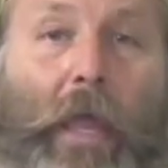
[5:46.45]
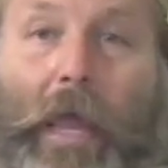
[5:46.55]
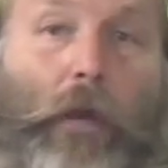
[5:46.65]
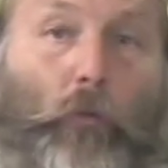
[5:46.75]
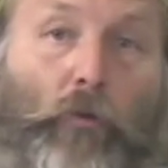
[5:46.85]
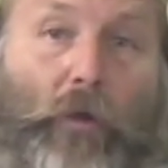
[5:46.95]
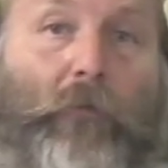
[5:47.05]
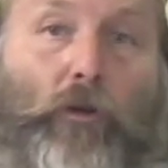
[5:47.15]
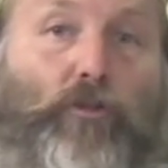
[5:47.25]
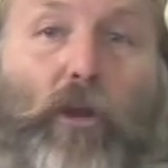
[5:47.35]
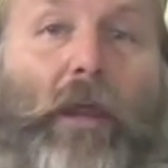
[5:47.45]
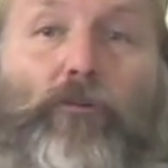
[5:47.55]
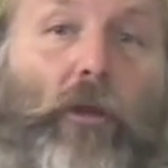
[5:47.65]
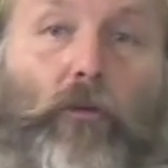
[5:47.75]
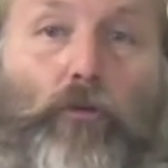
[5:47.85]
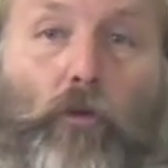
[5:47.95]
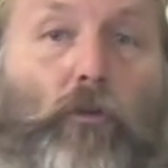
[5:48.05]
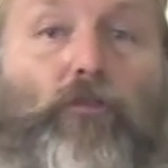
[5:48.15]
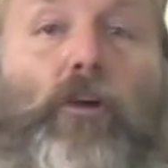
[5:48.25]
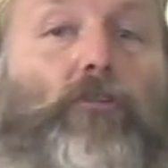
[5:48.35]
and it will never change into
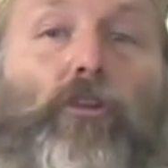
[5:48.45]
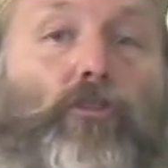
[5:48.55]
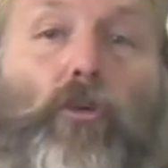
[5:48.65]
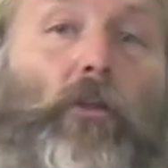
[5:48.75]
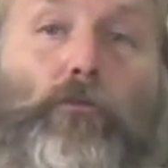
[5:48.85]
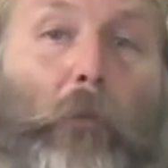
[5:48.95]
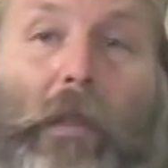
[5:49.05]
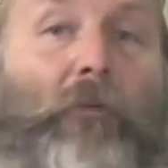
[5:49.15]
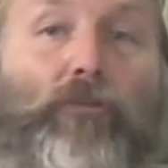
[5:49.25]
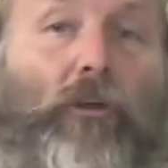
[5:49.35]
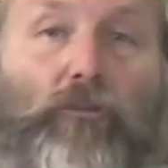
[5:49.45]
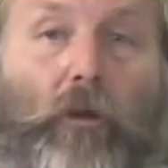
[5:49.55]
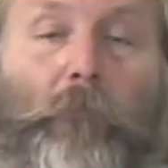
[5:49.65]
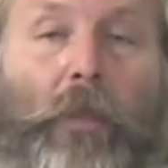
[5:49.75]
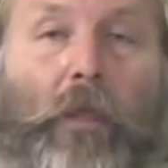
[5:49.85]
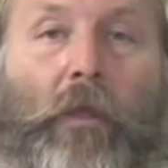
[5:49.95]
truth just to suit his belief system.